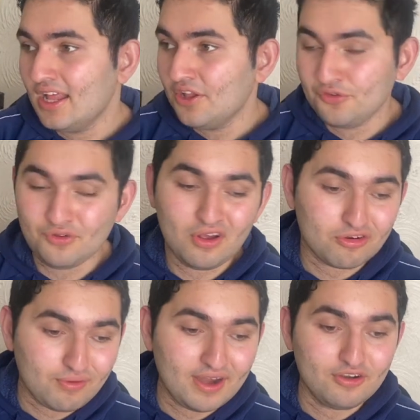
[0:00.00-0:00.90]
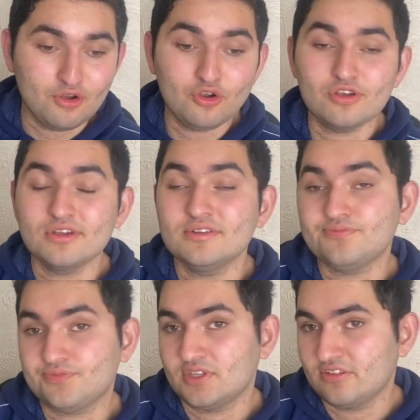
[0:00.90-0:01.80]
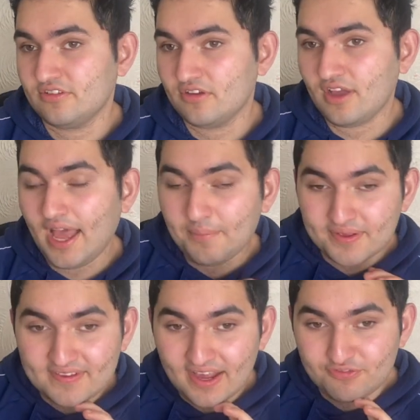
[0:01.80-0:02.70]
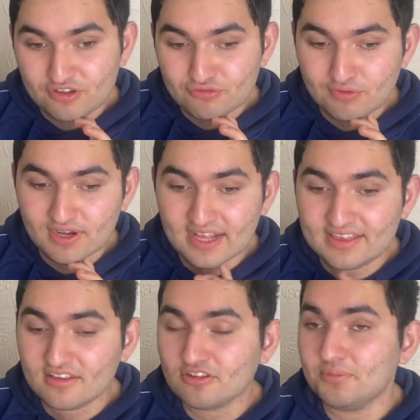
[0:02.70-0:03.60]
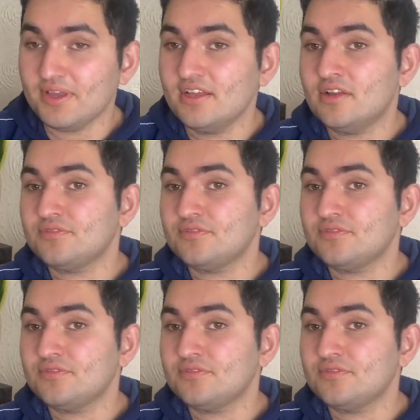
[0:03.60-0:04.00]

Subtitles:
Not a great look. So I'm excited for this one. I think it's going to be,